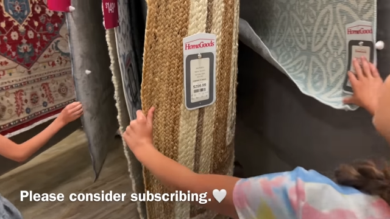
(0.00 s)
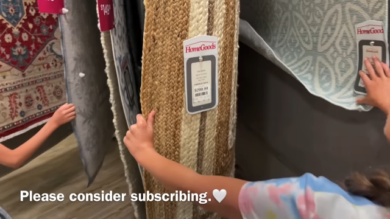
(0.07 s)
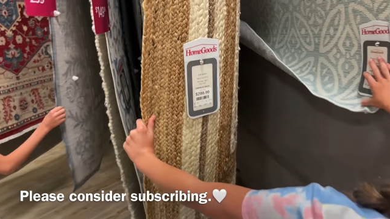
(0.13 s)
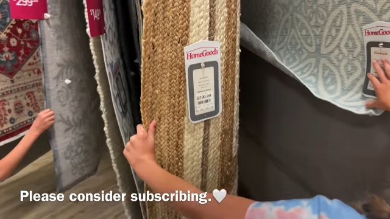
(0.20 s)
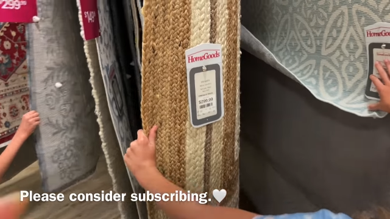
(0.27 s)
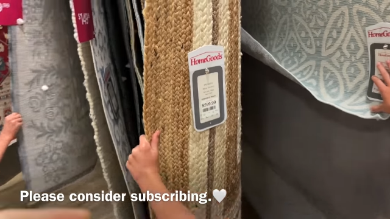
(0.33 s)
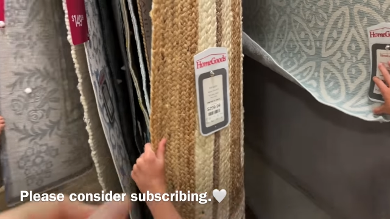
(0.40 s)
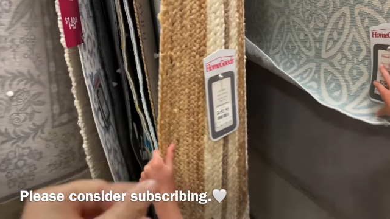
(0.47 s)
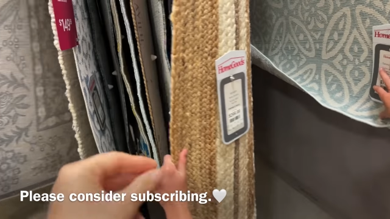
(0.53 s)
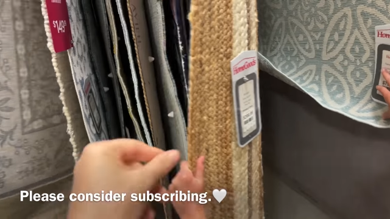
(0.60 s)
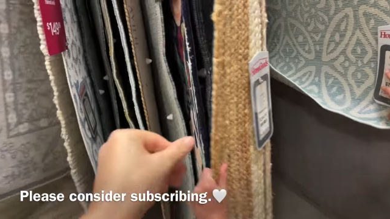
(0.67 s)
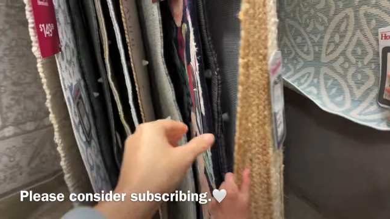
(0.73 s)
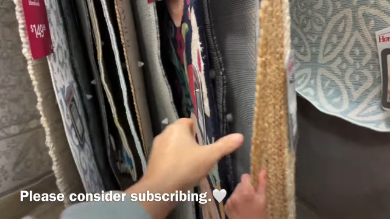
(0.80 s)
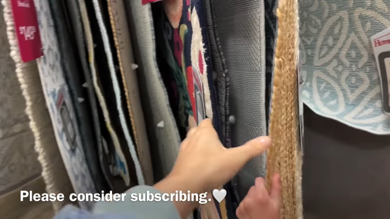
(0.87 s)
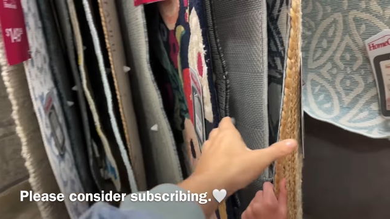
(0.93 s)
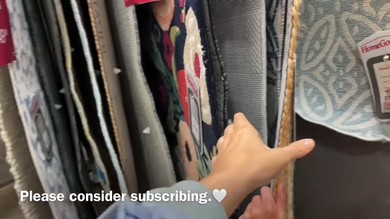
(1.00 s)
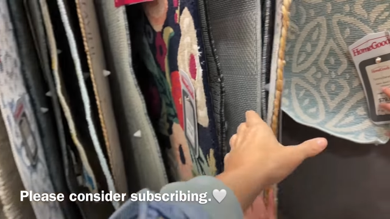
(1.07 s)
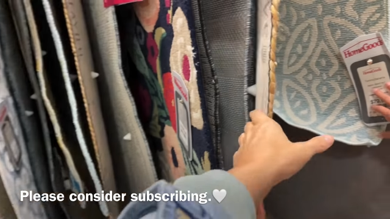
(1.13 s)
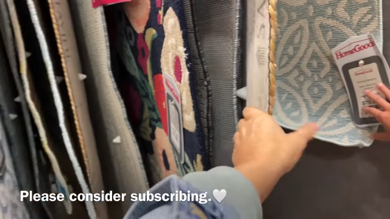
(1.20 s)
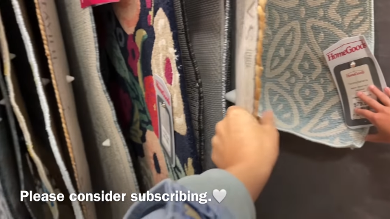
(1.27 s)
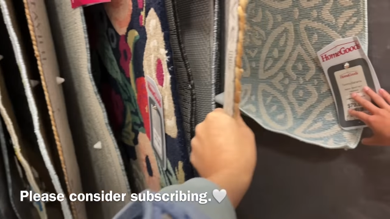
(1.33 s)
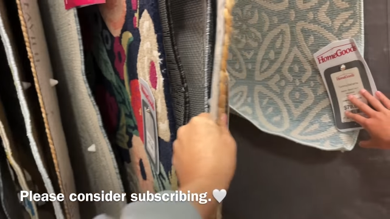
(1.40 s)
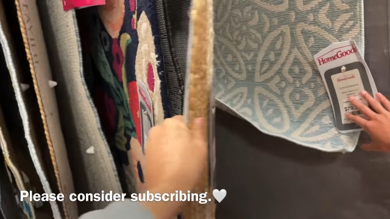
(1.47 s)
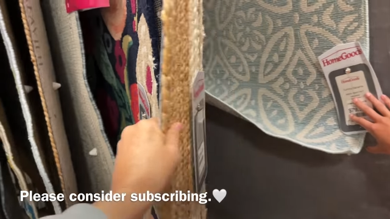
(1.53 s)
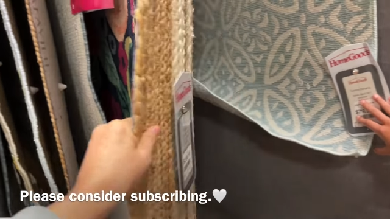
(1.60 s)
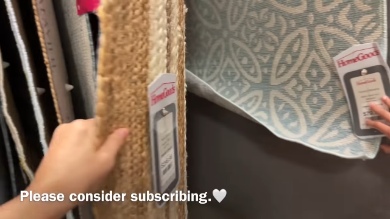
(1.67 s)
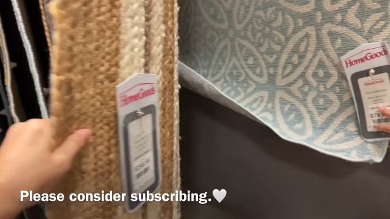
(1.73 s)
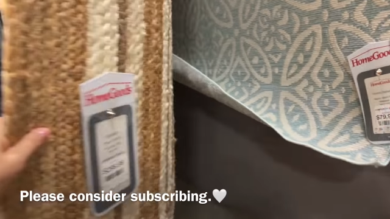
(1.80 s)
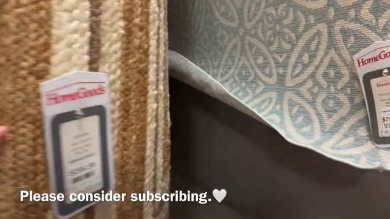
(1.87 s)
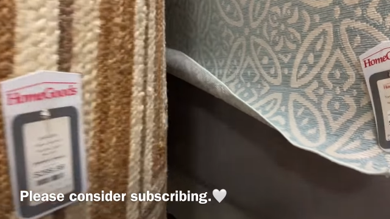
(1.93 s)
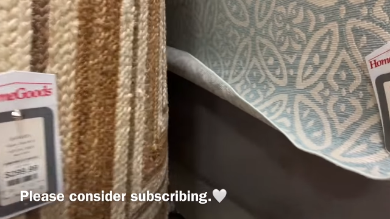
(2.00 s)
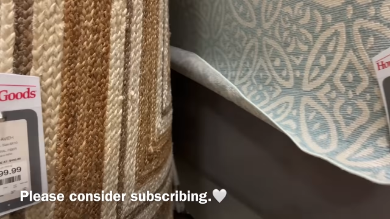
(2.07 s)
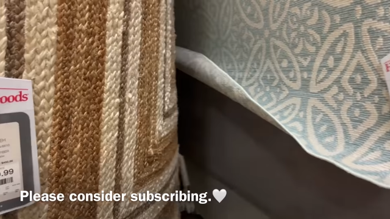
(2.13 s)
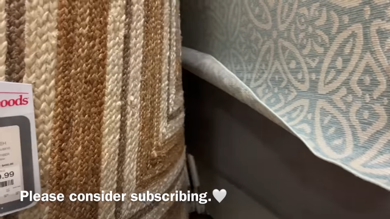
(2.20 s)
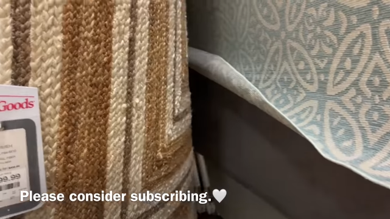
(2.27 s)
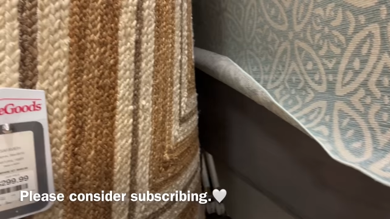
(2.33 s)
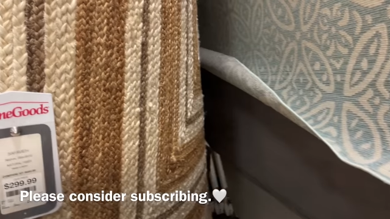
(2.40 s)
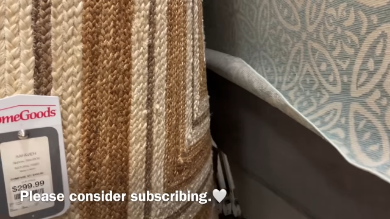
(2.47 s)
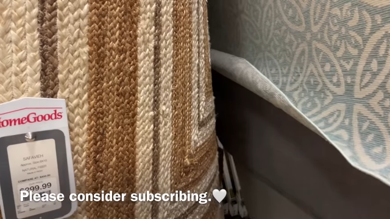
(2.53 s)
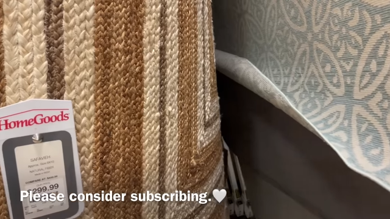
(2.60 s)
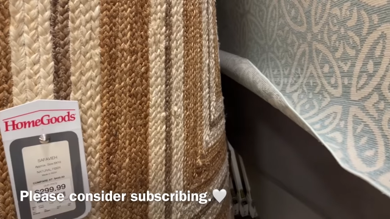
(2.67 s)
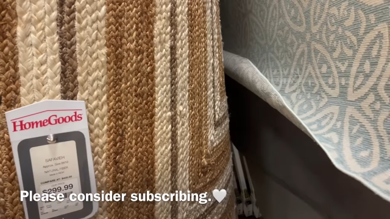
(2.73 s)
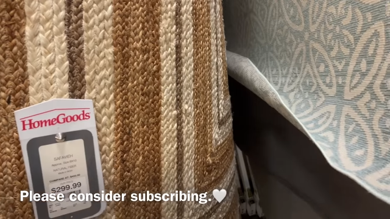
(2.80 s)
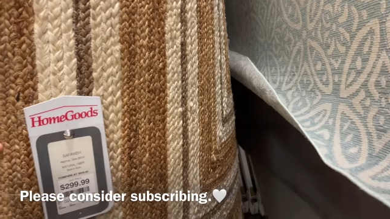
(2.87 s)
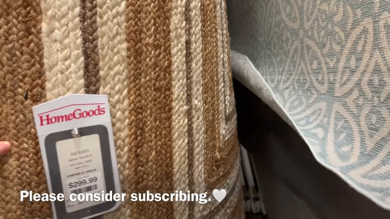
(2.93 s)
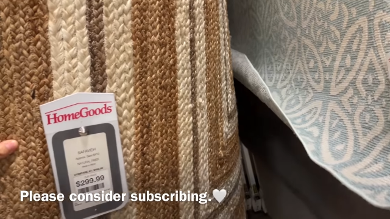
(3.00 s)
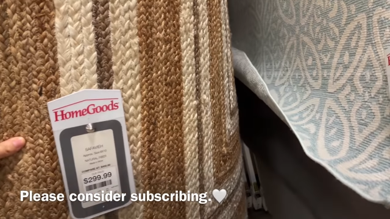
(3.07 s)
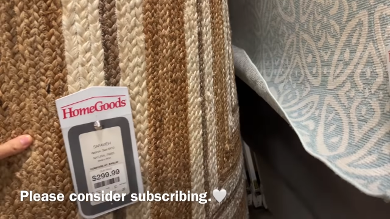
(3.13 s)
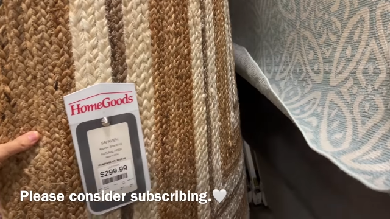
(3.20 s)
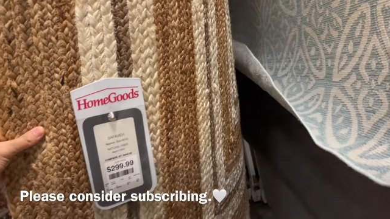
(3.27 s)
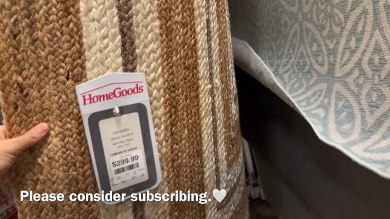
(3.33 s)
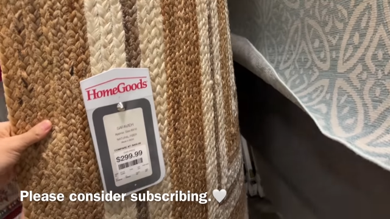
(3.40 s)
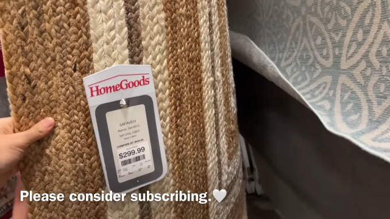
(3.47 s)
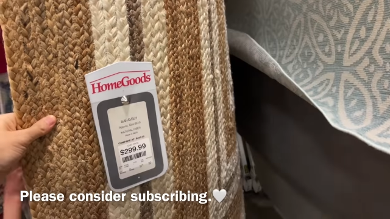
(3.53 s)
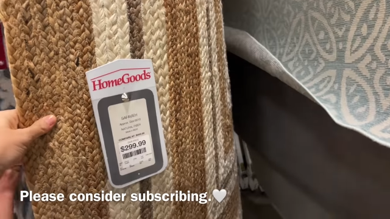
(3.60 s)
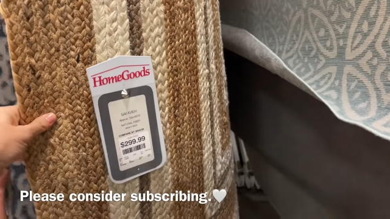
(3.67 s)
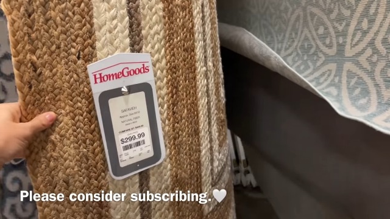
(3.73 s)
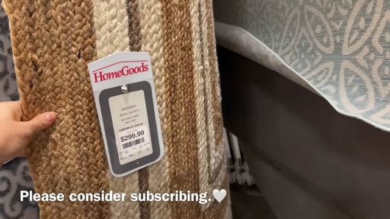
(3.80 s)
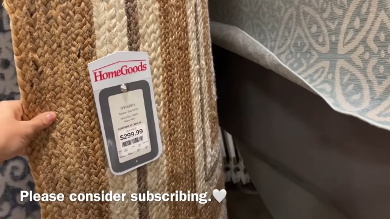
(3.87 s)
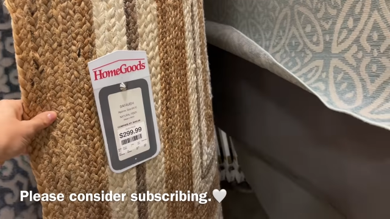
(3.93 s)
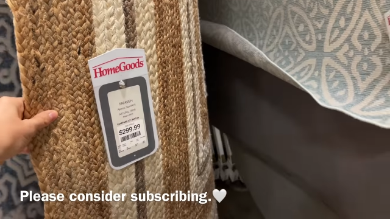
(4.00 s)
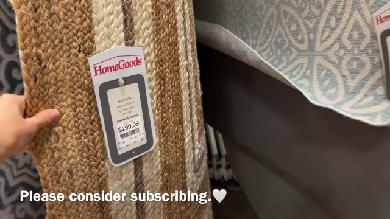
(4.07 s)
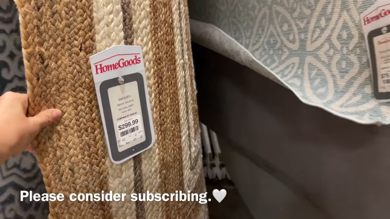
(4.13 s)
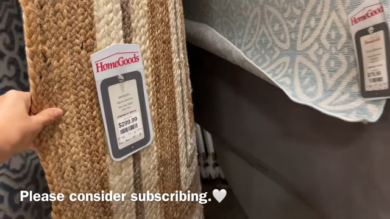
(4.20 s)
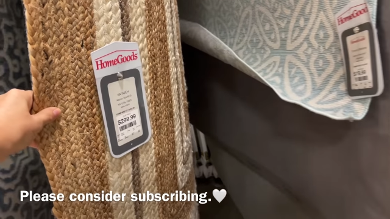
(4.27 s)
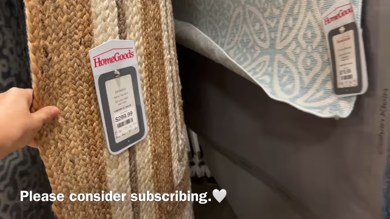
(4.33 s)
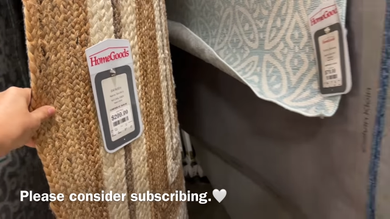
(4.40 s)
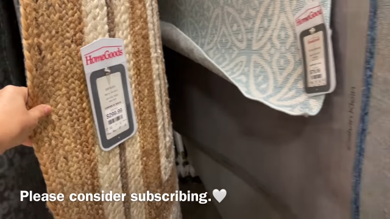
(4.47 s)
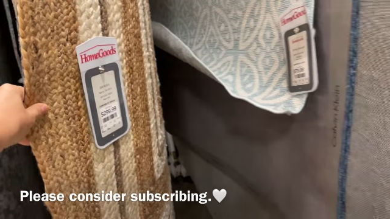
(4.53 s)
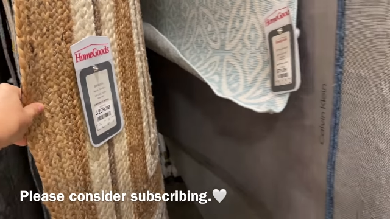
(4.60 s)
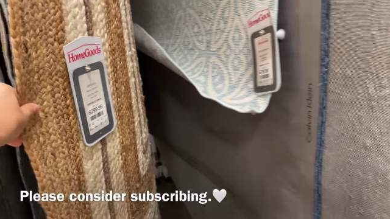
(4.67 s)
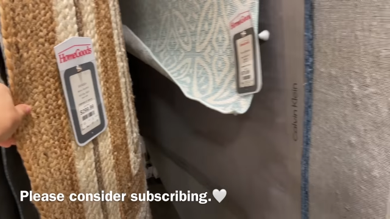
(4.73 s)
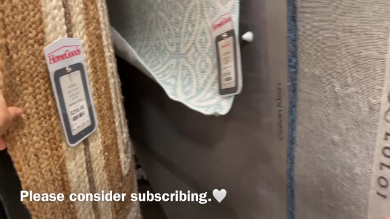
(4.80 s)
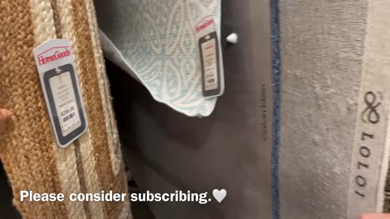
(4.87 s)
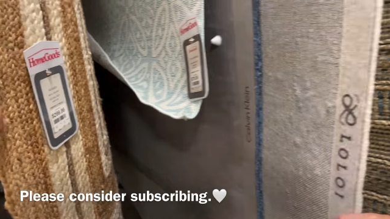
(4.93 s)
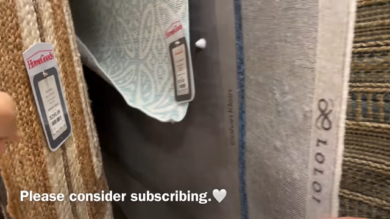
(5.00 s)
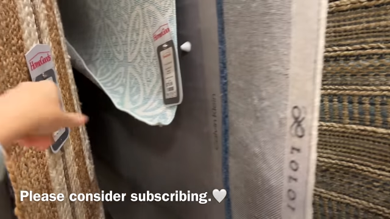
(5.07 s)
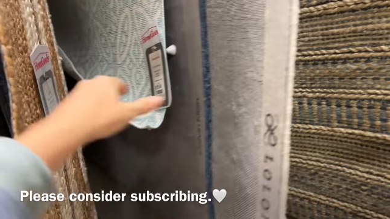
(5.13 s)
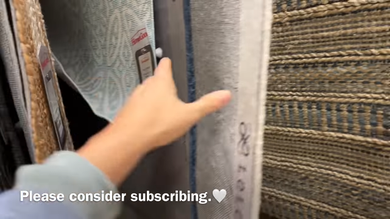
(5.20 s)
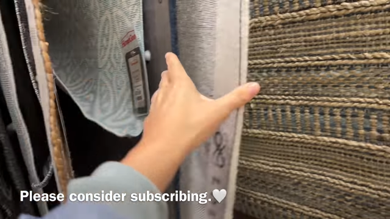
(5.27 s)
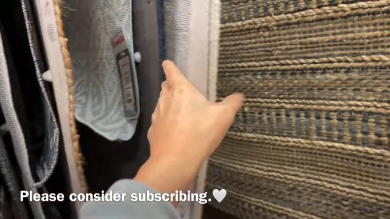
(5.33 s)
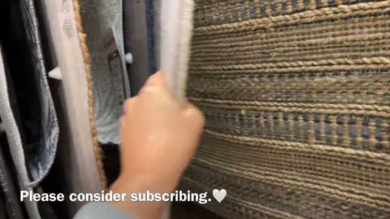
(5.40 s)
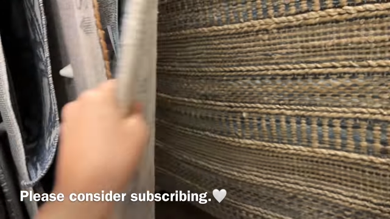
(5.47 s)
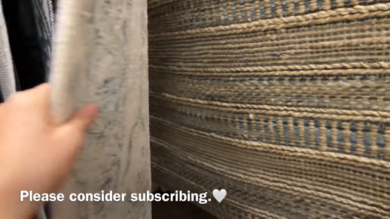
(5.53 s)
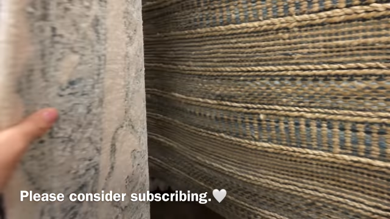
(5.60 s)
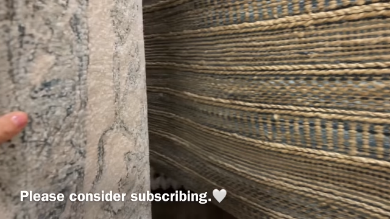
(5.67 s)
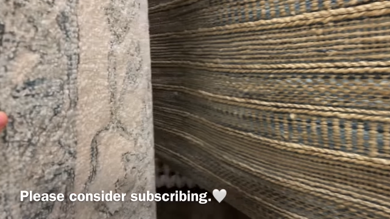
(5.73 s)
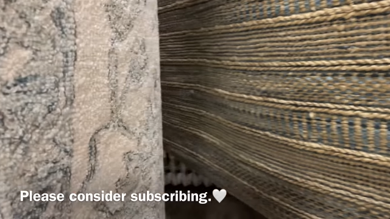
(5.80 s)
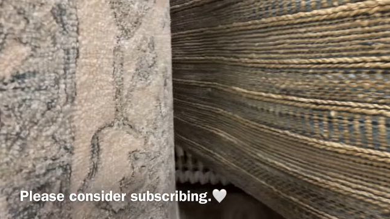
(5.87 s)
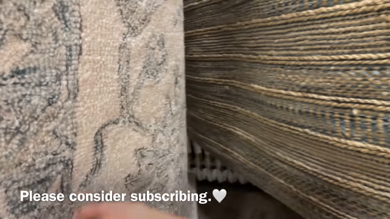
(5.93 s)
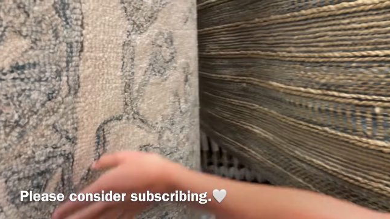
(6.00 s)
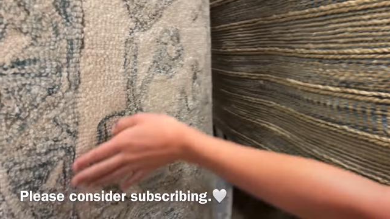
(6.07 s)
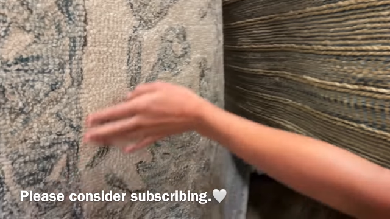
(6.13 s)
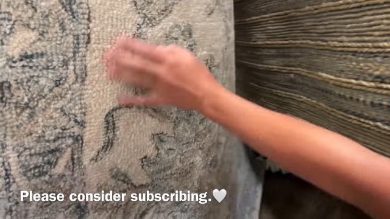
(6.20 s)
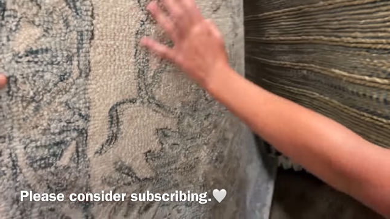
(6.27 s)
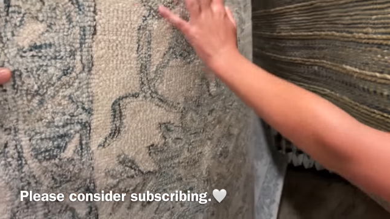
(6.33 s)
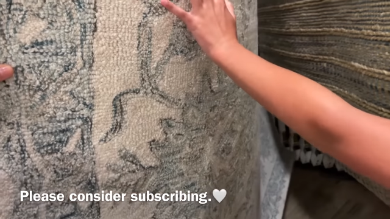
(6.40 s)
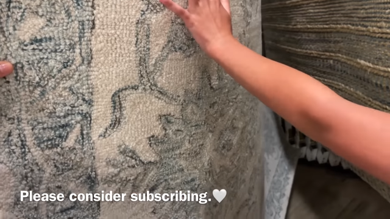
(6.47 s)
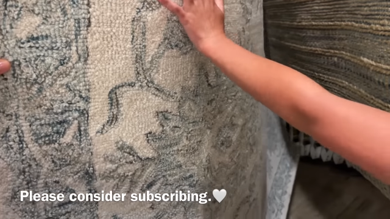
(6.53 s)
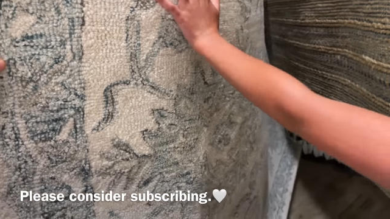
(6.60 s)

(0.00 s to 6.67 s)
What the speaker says: [unreadable: no face in view]